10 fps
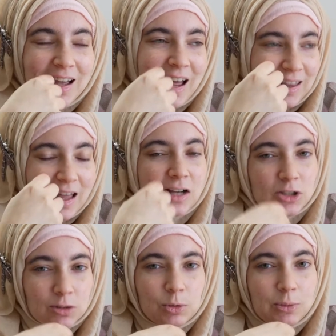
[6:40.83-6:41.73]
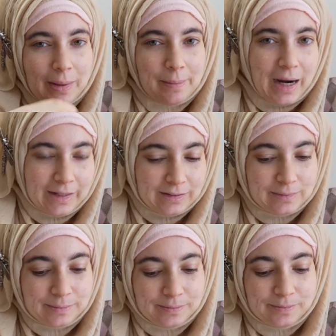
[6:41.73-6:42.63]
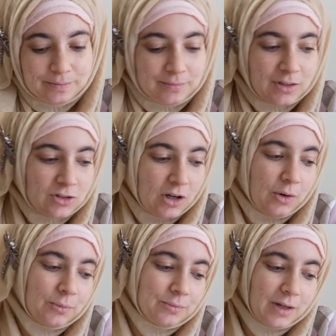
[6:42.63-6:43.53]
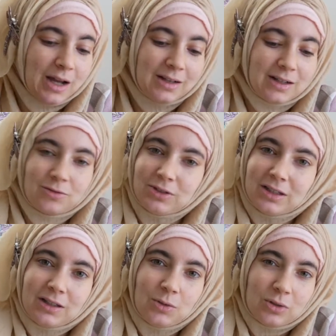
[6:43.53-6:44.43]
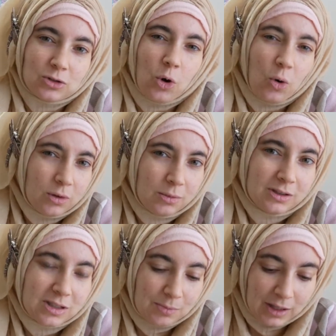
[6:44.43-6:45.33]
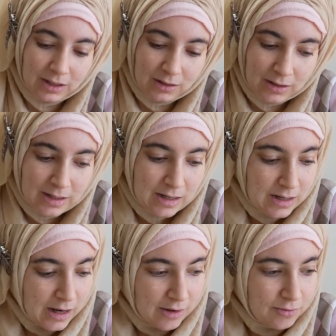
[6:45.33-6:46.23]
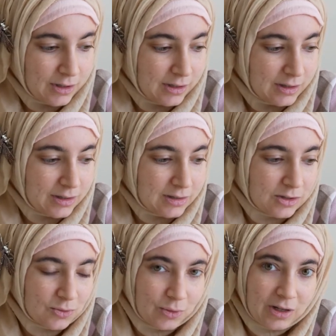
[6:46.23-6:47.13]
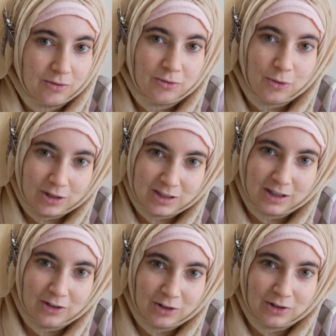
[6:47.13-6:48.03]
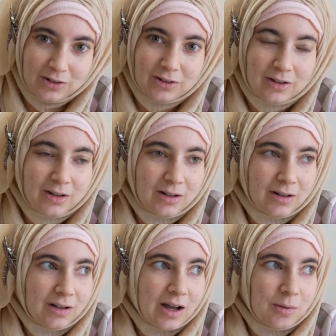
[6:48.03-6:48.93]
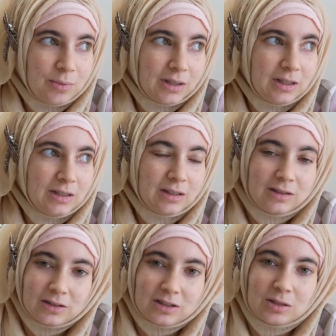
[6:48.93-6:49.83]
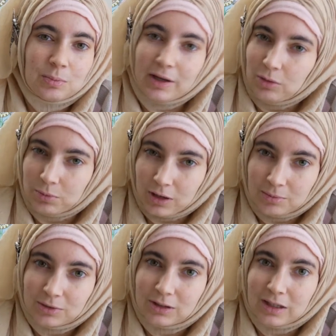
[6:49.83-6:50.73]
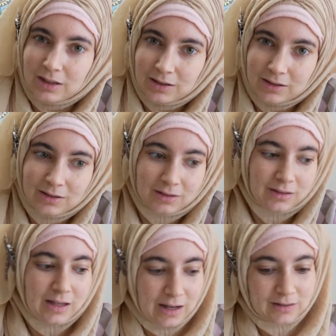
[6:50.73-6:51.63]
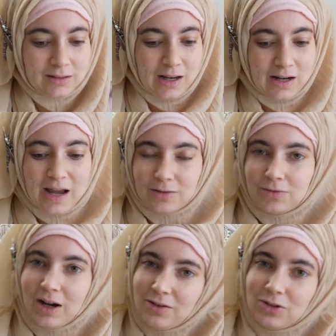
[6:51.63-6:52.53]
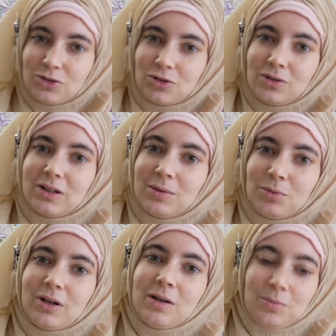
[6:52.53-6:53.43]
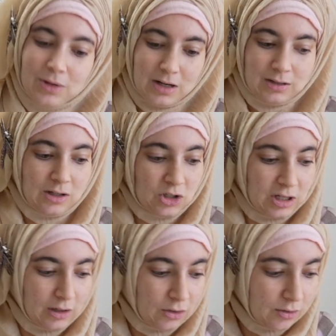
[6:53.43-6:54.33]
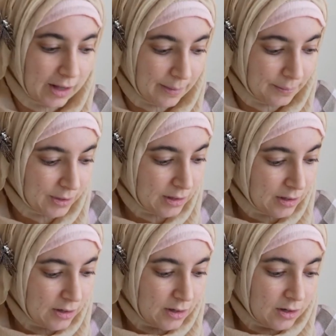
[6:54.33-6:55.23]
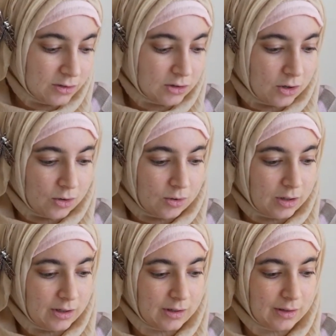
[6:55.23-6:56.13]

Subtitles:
And that just blew my mind. So I definitely was horrible at spelling. I feel that this is reinforcing her ability to spell properly. Yes, and at 5 years old, I'm pretty impressed that she can do that. So,